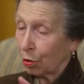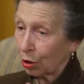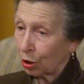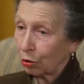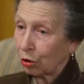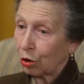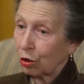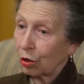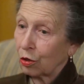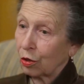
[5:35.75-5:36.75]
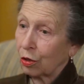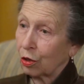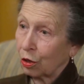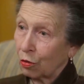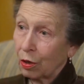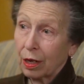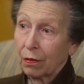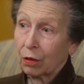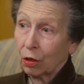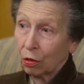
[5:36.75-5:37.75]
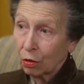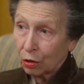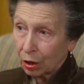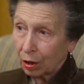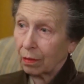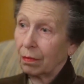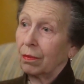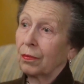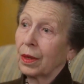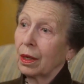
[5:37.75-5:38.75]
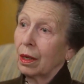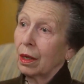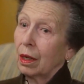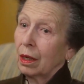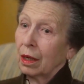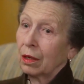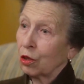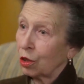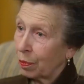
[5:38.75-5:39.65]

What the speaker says: The event that has captured the attention of everyone who is interested in the royal